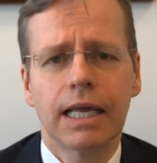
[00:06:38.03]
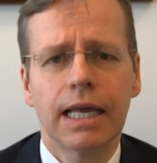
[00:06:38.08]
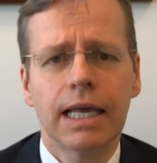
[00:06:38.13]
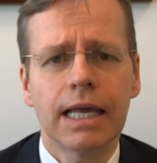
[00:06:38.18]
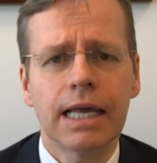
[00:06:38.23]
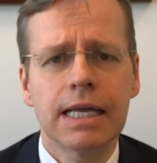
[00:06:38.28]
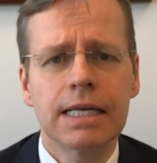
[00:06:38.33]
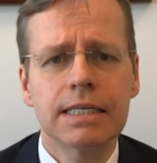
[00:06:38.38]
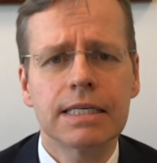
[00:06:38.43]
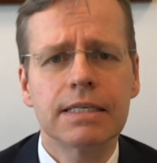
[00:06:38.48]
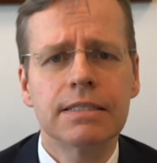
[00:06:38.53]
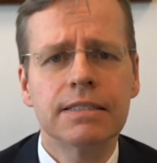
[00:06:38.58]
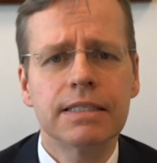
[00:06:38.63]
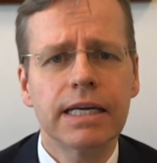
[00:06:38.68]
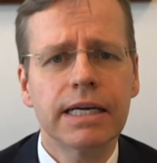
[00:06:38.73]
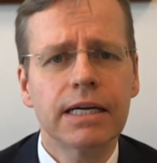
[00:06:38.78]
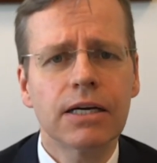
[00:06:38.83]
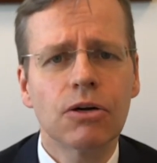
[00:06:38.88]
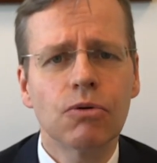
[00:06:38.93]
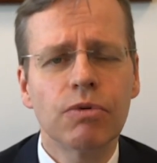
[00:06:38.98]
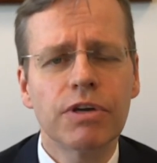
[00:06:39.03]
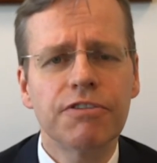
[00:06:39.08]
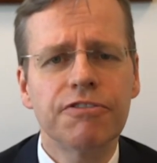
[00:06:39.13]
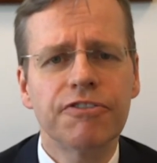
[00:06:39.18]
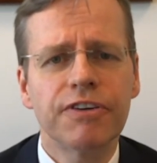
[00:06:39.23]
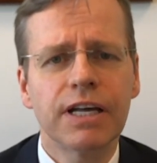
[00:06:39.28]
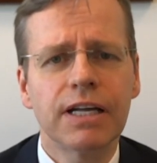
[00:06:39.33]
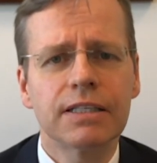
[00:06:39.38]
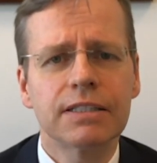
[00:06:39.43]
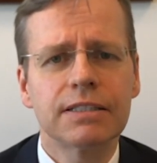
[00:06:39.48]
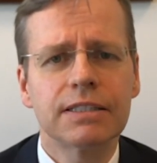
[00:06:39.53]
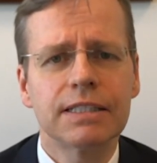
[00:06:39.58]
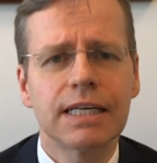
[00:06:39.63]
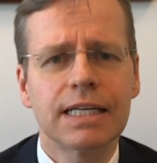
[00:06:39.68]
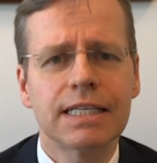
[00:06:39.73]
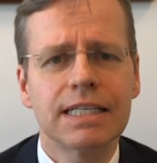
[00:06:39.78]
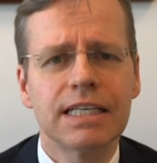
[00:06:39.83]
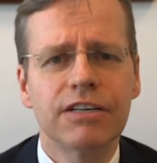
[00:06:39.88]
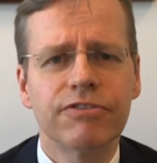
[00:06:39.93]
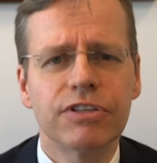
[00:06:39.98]
And there we felt
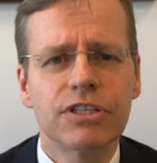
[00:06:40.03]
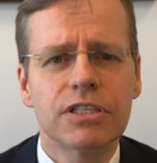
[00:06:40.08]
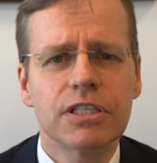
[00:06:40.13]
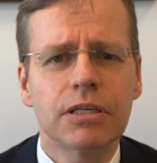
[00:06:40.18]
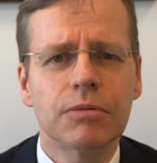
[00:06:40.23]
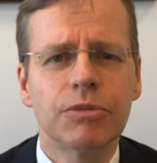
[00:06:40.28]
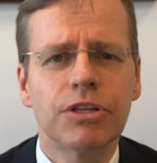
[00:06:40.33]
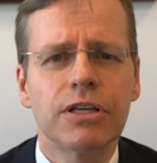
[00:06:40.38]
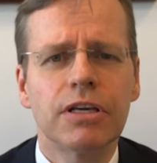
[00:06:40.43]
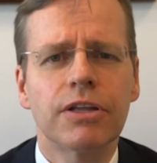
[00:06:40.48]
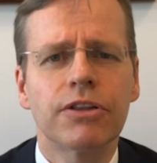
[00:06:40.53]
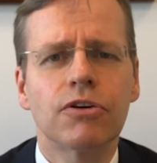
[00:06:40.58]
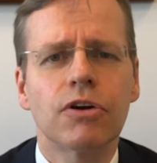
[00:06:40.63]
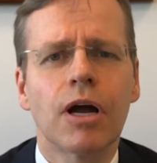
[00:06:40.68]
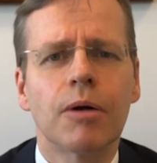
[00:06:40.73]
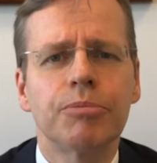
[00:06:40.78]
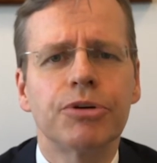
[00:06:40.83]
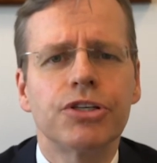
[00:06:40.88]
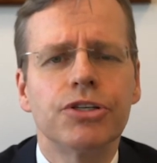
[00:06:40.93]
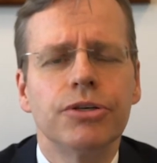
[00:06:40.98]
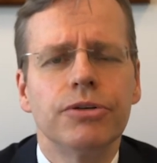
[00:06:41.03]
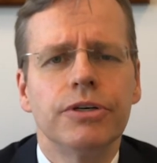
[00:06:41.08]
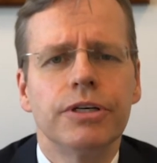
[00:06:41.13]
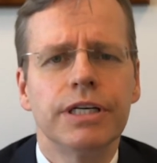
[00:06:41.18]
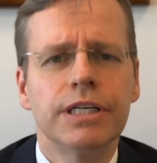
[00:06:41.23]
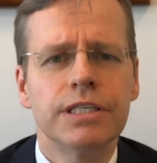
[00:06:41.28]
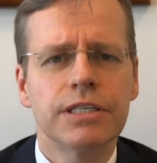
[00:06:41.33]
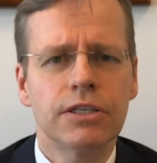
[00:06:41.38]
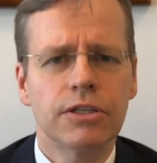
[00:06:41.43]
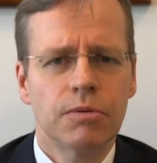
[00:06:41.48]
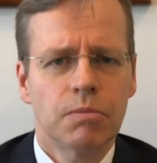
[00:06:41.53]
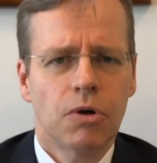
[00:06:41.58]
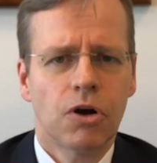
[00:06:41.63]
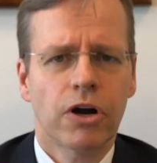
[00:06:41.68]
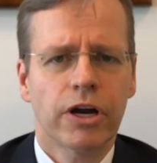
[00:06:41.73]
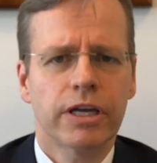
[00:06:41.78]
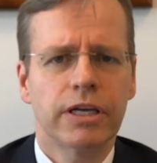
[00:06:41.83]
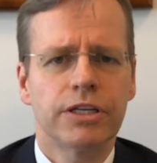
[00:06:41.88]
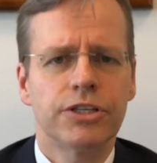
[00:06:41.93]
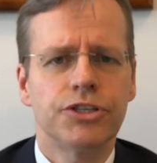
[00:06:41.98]
that given some of the other opportunities in the
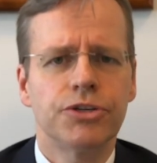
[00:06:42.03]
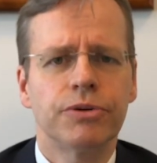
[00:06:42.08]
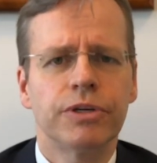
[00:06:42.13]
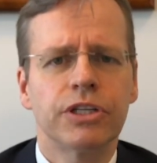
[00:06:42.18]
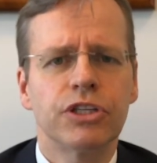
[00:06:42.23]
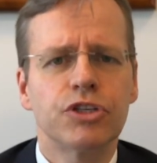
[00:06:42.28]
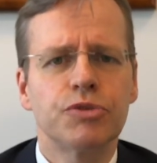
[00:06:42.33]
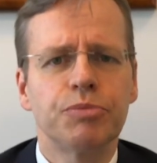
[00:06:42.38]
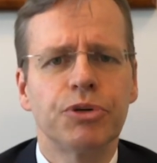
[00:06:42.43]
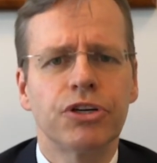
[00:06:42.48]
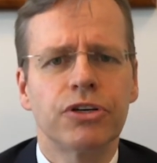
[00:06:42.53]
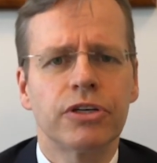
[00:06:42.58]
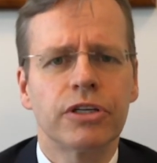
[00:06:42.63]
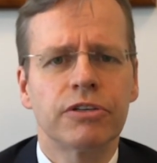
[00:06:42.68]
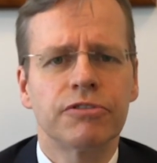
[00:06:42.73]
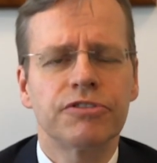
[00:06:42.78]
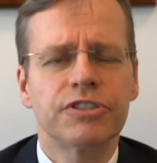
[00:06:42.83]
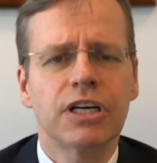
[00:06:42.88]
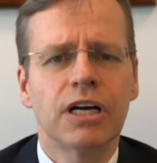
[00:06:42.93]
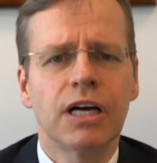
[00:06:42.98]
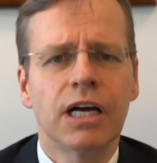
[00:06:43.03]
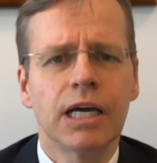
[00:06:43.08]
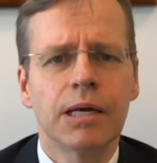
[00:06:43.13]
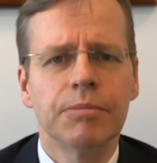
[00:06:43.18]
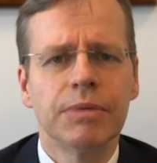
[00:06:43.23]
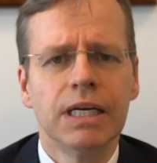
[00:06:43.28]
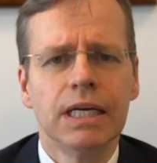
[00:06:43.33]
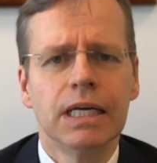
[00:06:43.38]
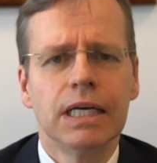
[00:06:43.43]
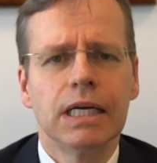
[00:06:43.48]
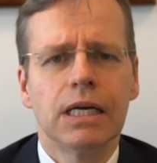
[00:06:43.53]
market during this period of time,